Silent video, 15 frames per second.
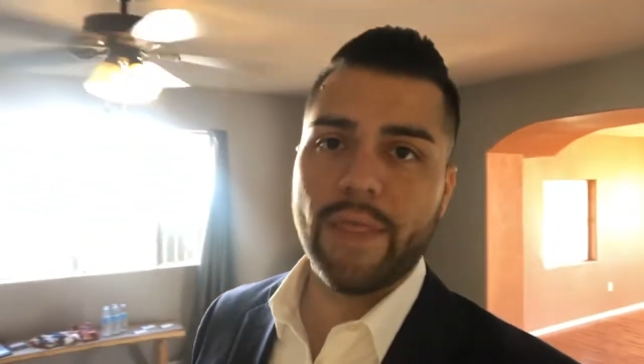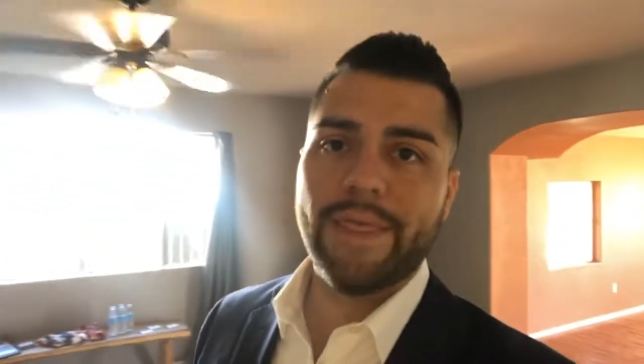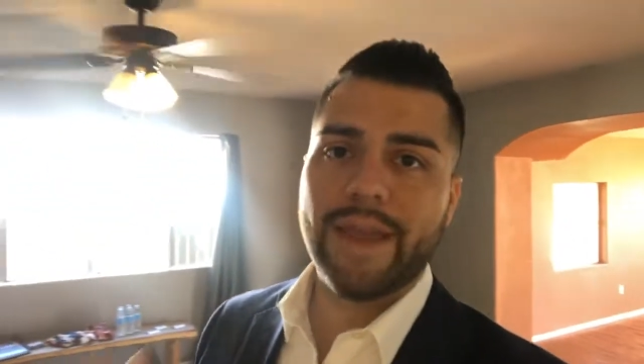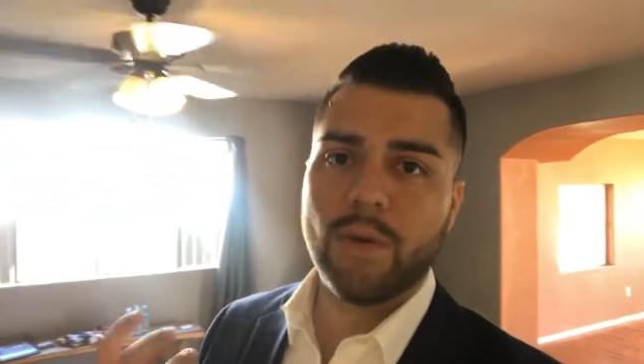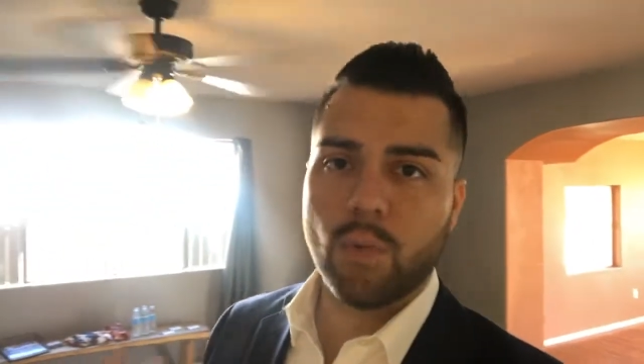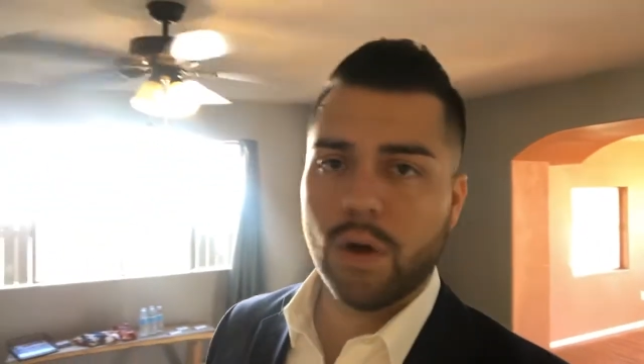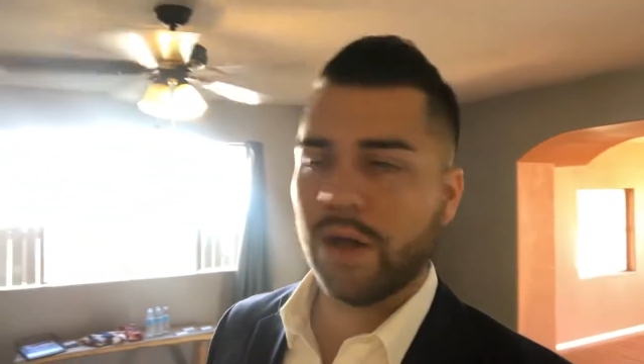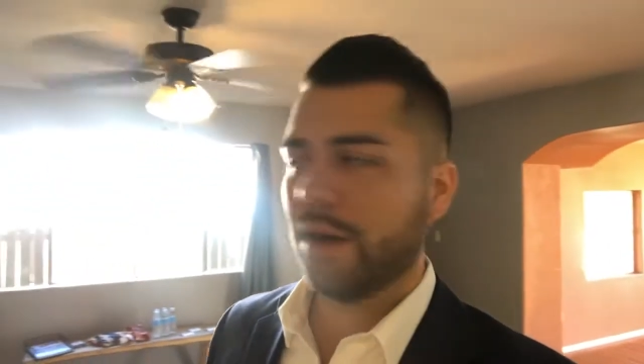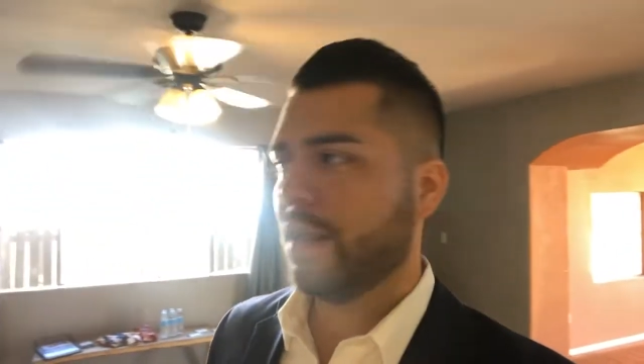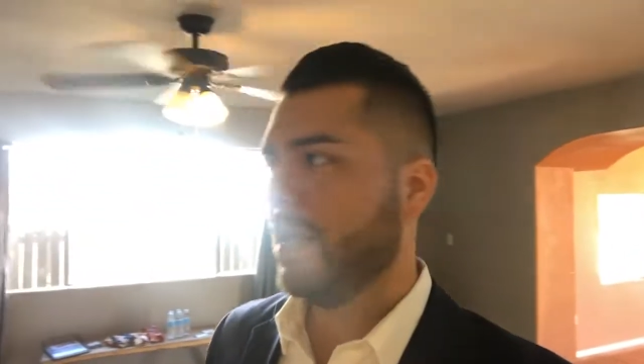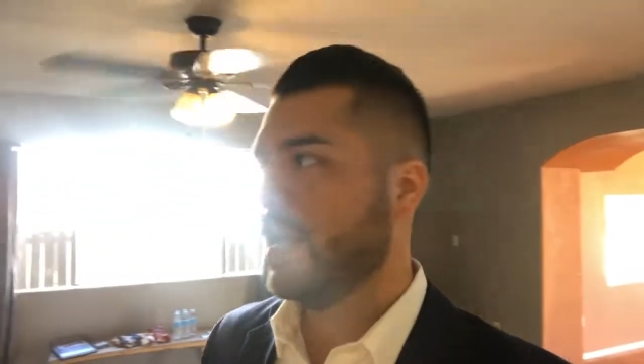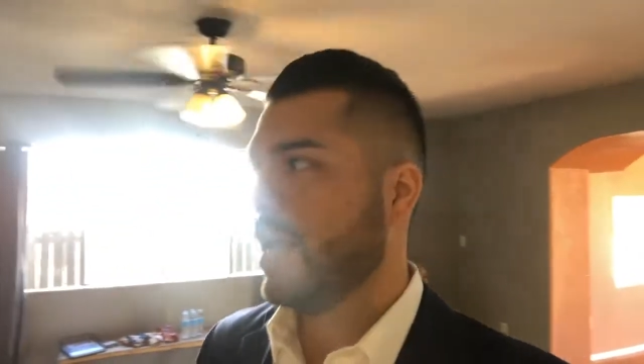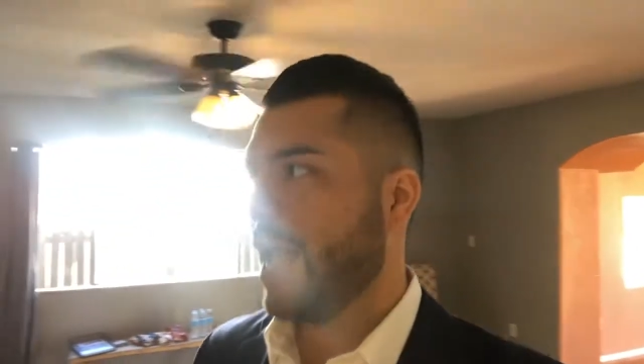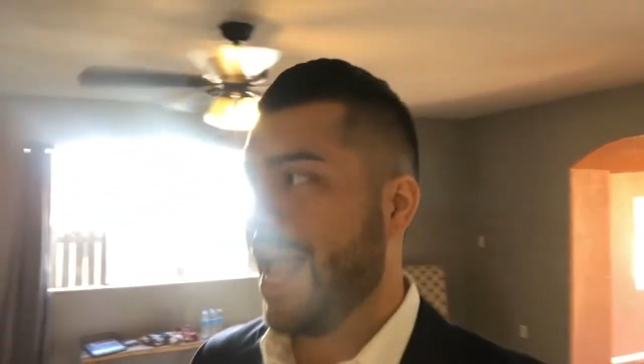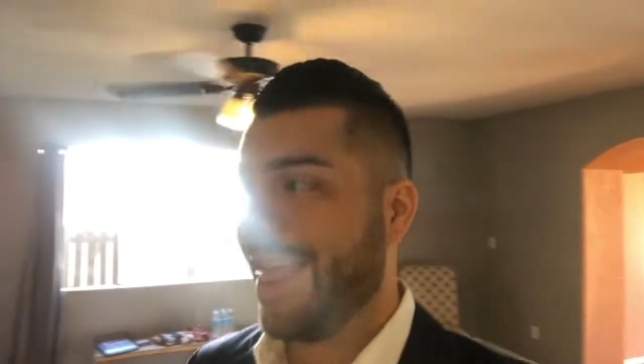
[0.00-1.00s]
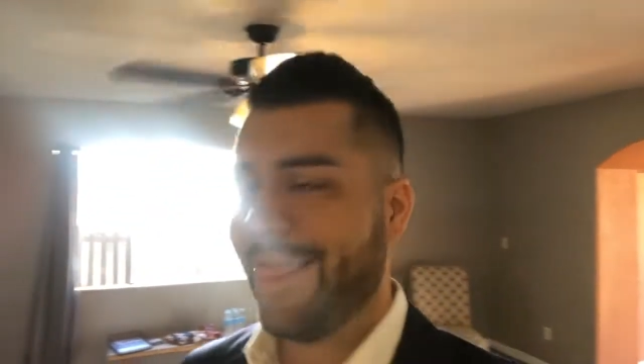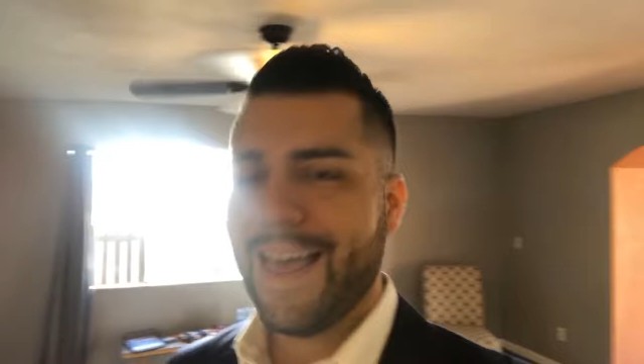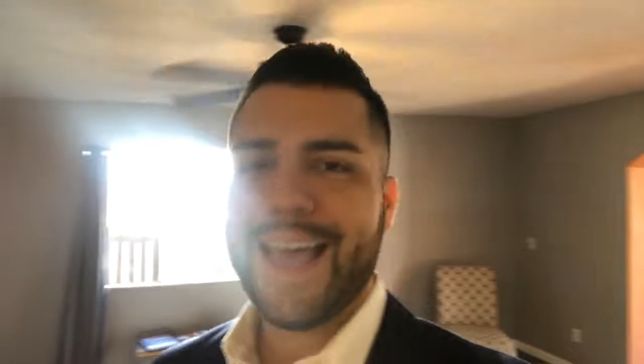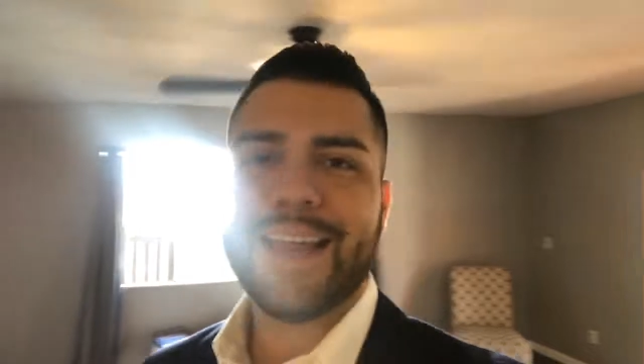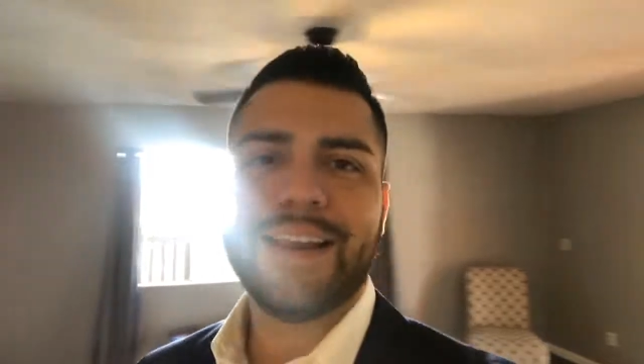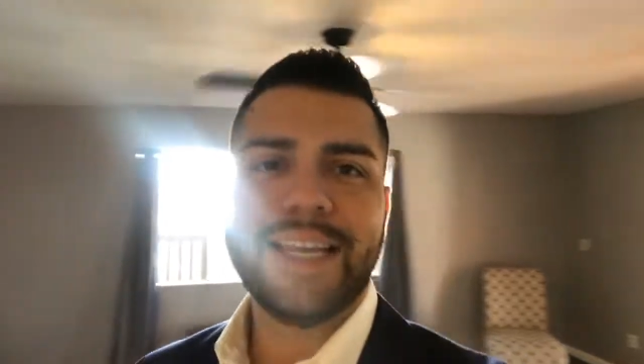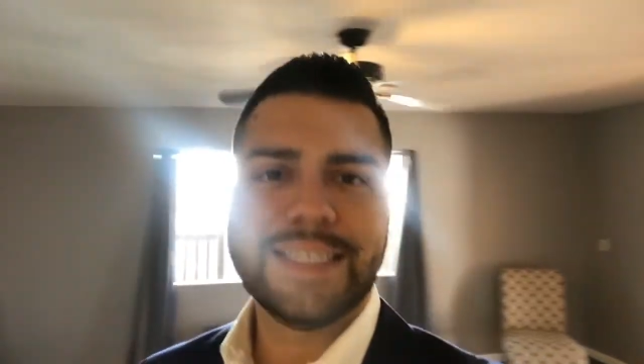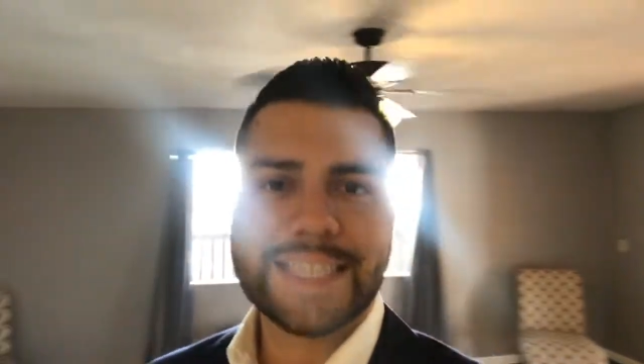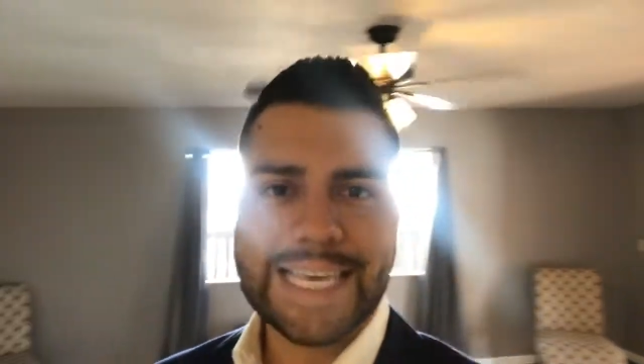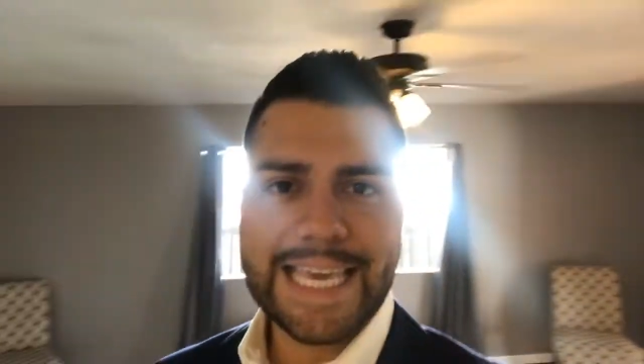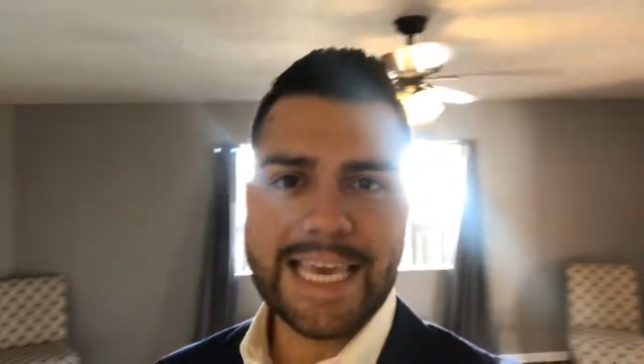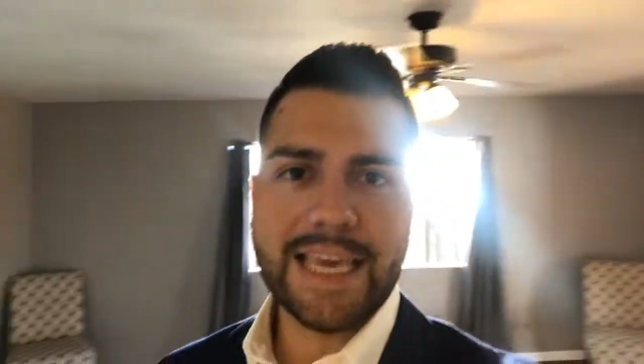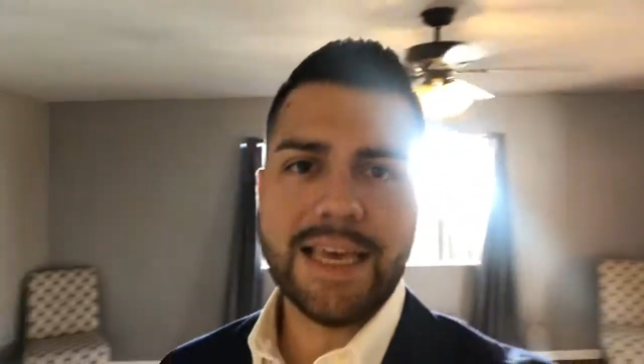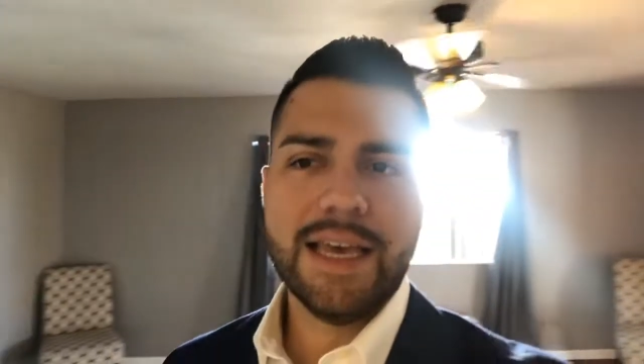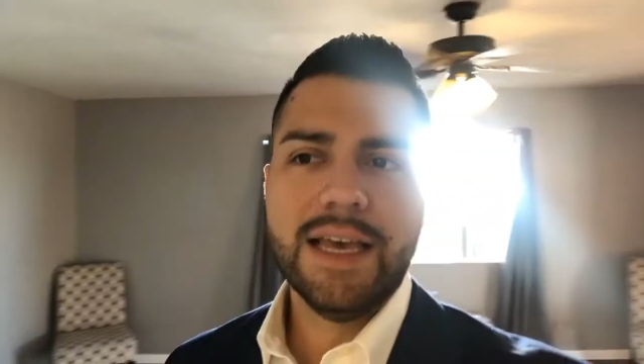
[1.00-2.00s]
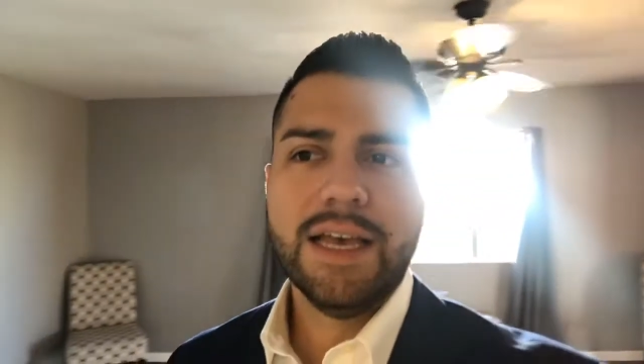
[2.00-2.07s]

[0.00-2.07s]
they want, and that is key.